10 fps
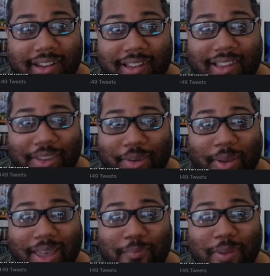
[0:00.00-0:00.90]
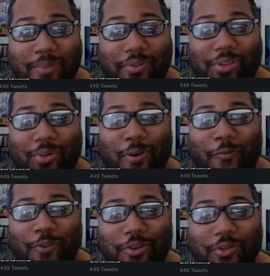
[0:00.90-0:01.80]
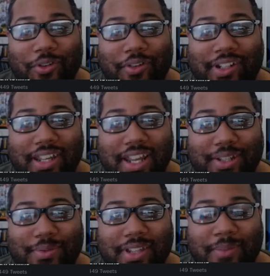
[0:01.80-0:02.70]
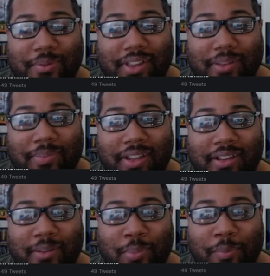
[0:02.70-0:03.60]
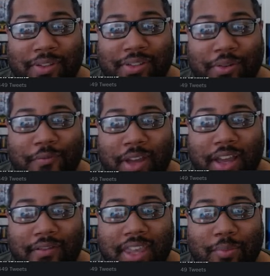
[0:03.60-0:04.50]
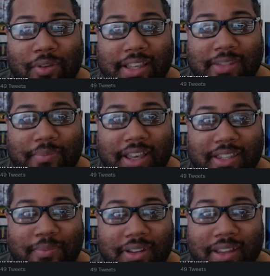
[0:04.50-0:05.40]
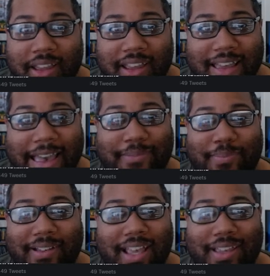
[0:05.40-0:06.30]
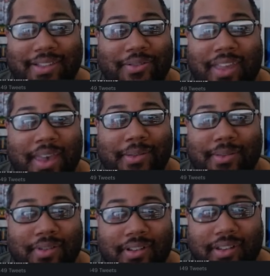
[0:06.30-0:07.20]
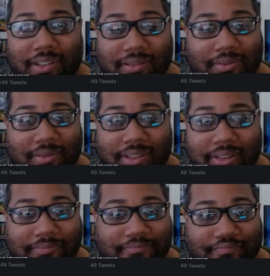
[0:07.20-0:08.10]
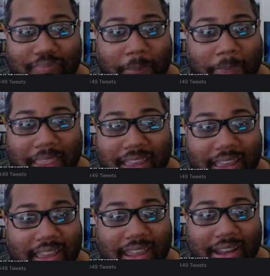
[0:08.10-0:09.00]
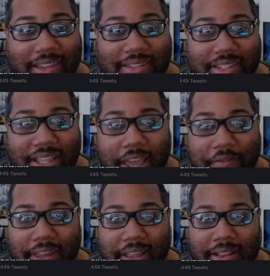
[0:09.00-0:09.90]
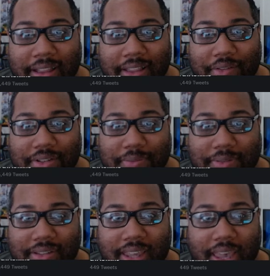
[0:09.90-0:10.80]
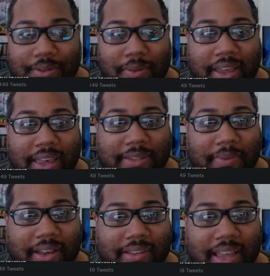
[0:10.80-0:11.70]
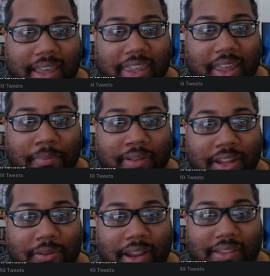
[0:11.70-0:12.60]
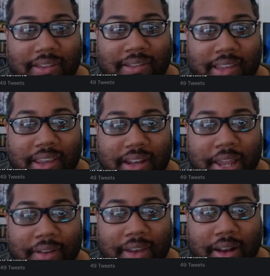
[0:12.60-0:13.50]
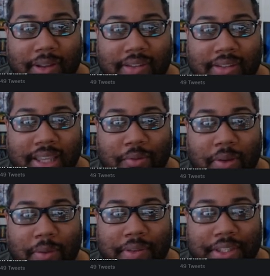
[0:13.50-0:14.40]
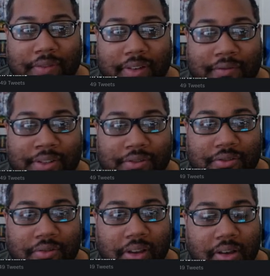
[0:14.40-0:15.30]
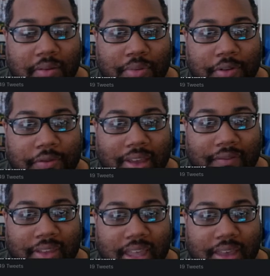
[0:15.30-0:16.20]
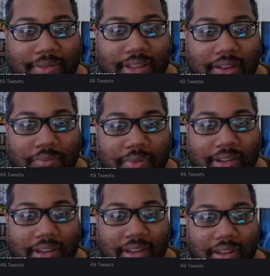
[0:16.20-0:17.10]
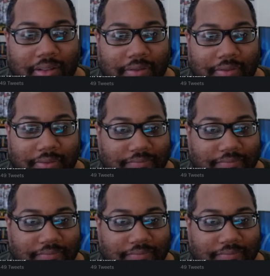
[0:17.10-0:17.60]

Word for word: Like you got people throwing full grown tantrums that people get to play a Persona 5 game on Xbox, but Xbox has no games apparently. Okay. And he says, I've got like 300 plus games on my Xbox I can't play right this second. I've got about the same on my PS5 too both have games like what the f.